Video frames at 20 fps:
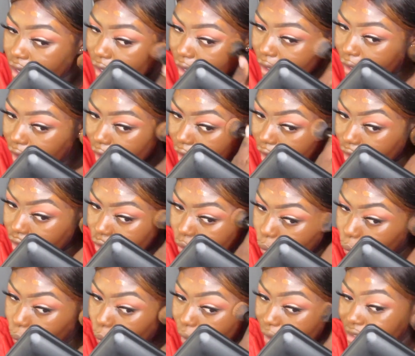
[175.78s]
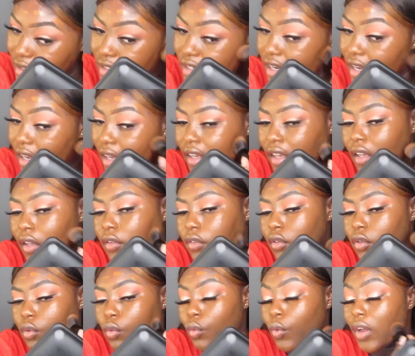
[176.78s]
And one day,
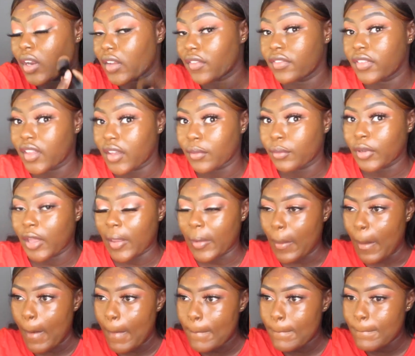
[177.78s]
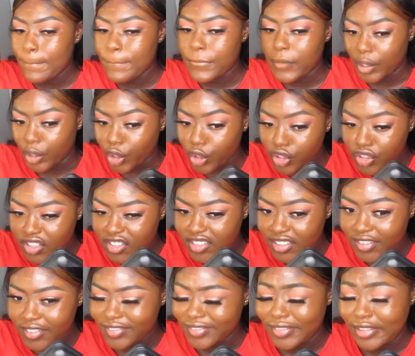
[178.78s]
one of them like burst.
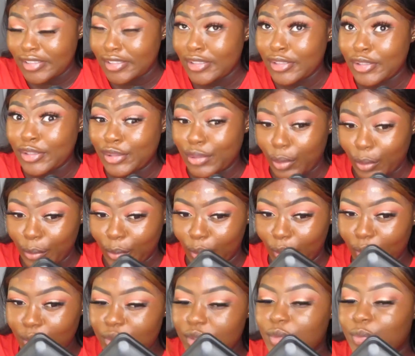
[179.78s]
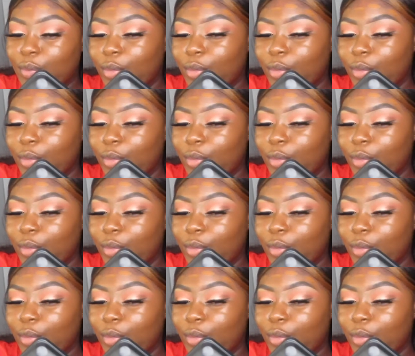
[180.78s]
This is so gross,